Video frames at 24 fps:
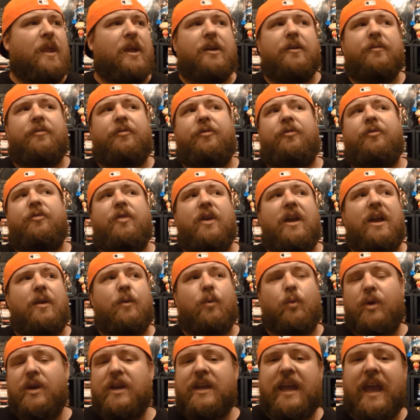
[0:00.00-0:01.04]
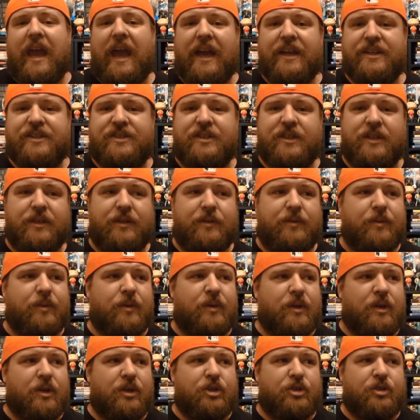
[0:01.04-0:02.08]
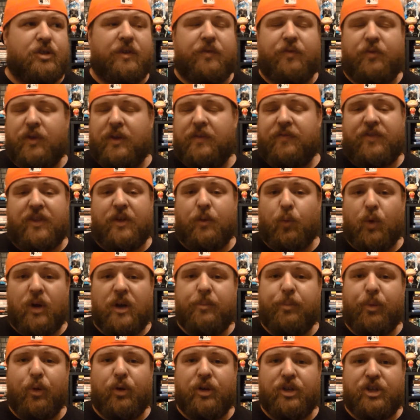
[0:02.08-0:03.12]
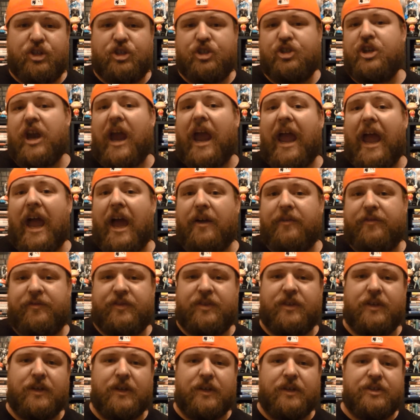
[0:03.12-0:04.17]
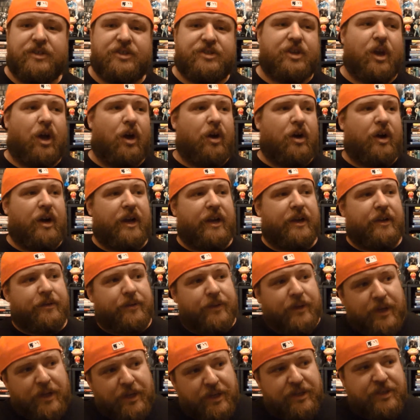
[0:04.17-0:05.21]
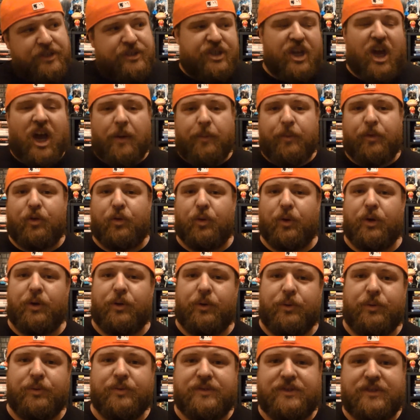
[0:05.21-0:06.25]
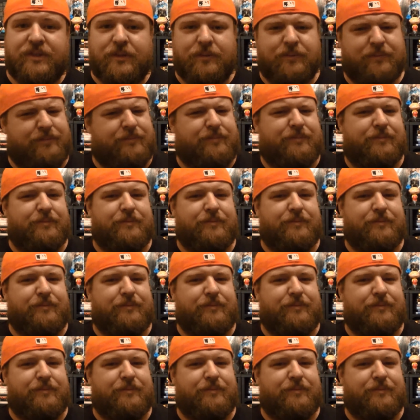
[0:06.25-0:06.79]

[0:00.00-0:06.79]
if they recasted, if, if they rebooted Shaft starring Tom Cruise,